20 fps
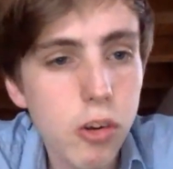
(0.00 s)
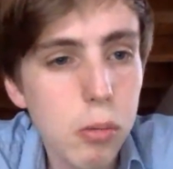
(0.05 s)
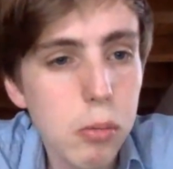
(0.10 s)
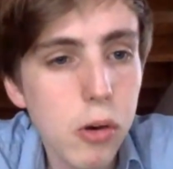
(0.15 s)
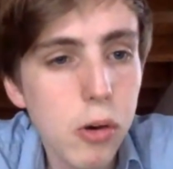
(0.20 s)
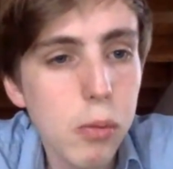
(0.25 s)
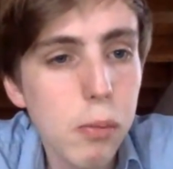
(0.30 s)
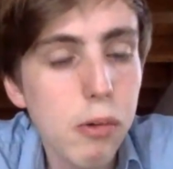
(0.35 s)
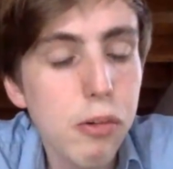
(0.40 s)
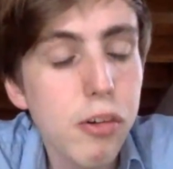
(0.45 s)
I'm
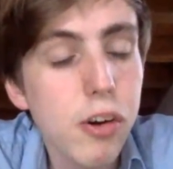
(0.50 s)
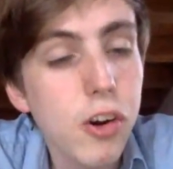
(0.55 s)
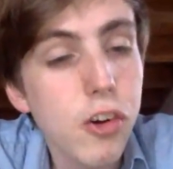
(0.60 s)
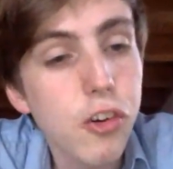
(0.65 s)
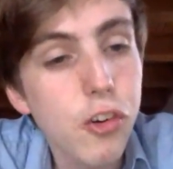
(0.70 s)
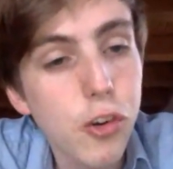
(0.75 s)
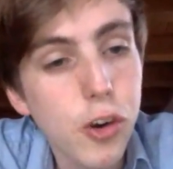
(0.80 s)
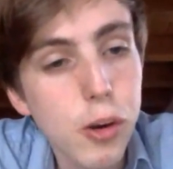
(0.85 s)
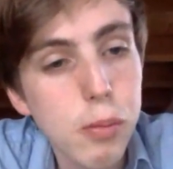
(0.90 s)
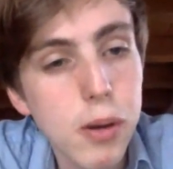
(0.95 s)
going to be very
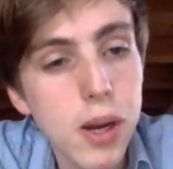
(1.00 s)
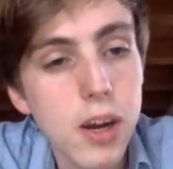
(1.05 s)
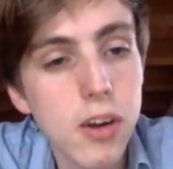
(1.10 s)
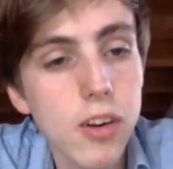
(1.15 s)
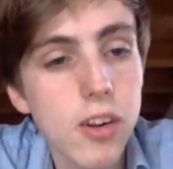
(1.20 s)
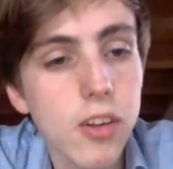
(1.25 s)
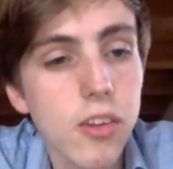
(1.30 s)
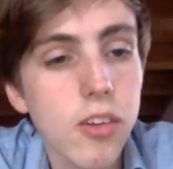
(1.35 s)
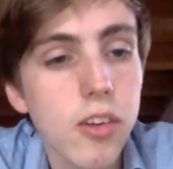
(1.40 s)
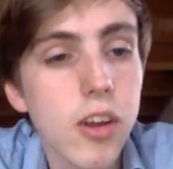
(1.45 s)
short about
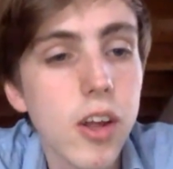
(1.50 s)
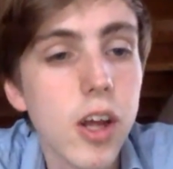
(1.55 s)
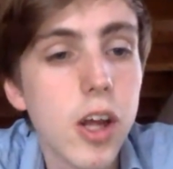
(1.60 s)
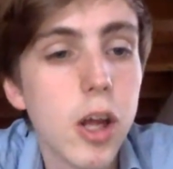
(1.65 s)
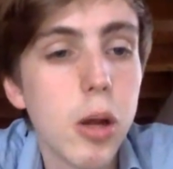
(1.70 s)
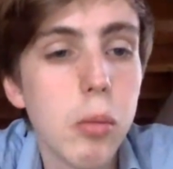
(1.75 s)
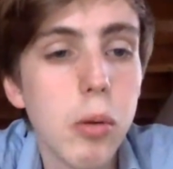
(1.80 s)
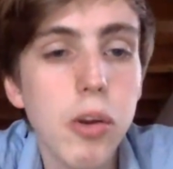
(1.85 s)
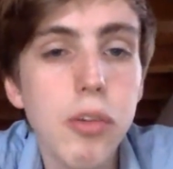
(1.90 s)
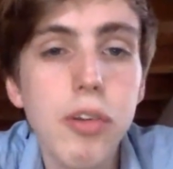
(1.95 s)
it,
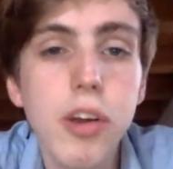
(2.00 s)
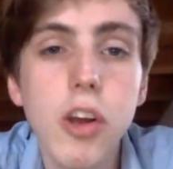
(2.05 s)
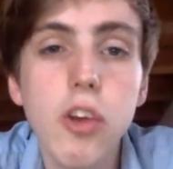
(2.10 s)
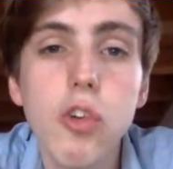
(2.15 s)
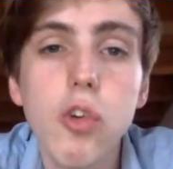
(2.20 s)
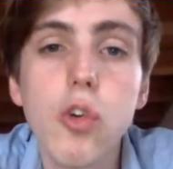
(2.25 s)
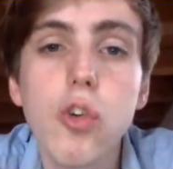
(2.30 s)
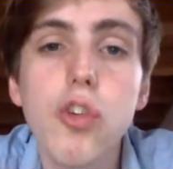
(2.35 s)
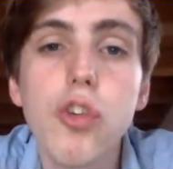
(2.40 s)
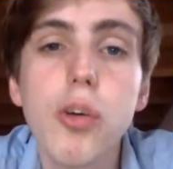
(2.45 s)
but I think it's
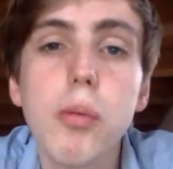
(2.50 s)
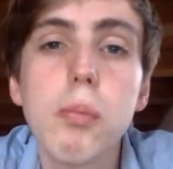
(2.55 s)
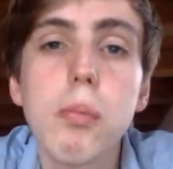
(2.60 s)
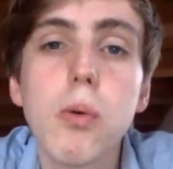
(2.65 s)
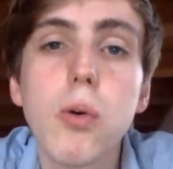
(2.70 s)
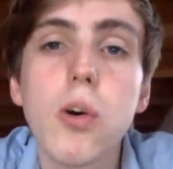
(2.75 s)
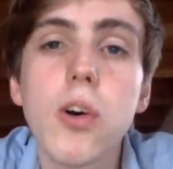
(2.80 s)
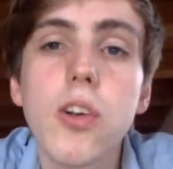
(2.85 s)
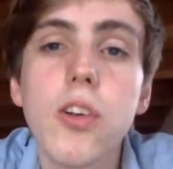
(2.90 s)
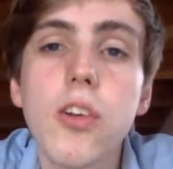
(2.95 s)
also
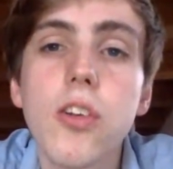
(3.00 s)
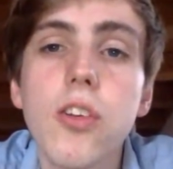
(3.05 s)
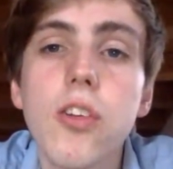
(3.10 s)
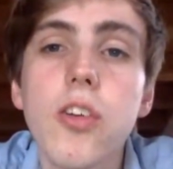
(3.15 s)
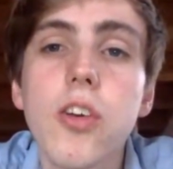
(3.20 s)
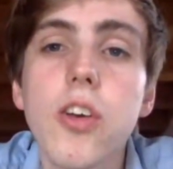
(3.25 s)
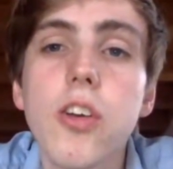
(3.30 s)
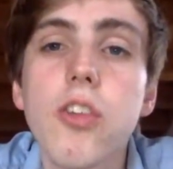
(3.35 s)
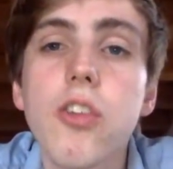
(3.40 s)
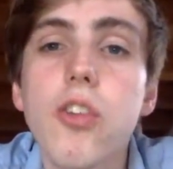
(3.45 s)
important
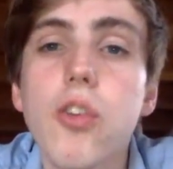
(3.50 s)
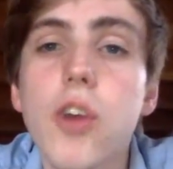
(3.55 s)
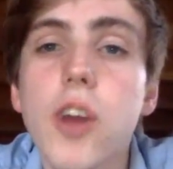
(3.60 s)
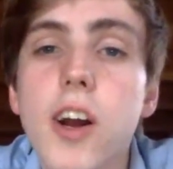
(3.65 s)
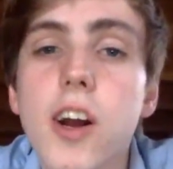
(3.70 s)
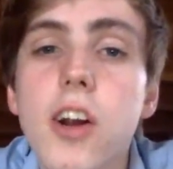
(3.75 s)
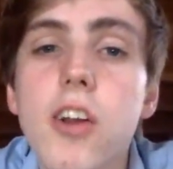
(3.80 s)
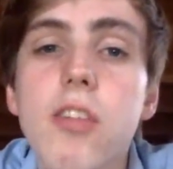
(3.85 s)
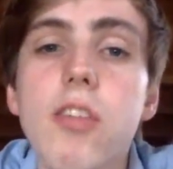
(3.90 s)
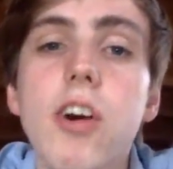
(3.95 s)
is to
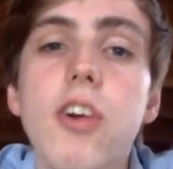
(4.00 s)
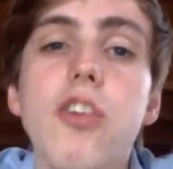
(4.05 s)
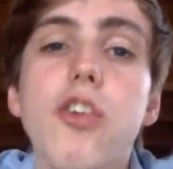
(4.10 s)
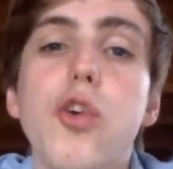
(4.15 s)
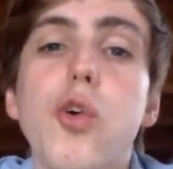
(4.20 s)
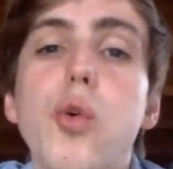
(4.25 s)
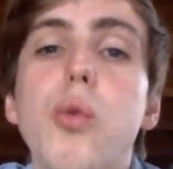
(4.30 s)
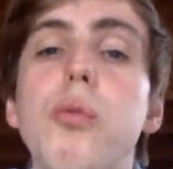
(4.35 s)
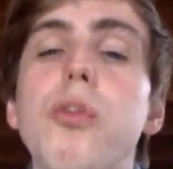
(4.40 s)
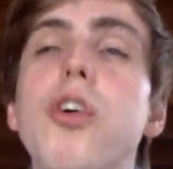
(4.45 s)
characterize the
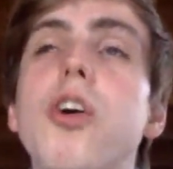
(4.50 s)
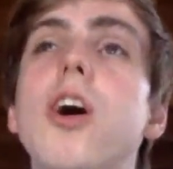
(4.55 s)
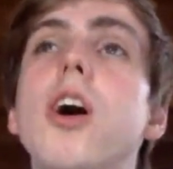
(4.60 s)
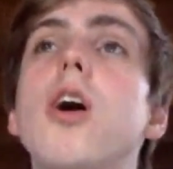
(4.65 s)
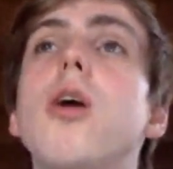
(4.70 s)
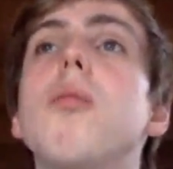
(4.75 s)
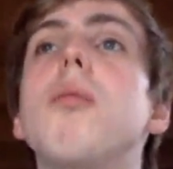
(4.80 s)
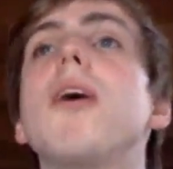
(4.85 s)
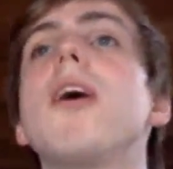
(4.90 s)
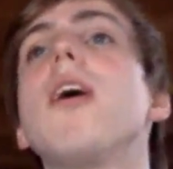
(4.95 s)
groups you're
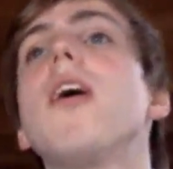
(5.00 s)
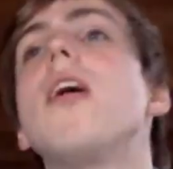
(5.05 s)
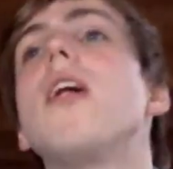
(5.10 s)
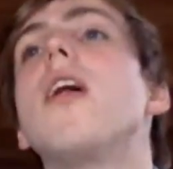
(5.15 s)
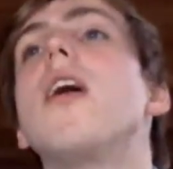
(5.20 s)
helping.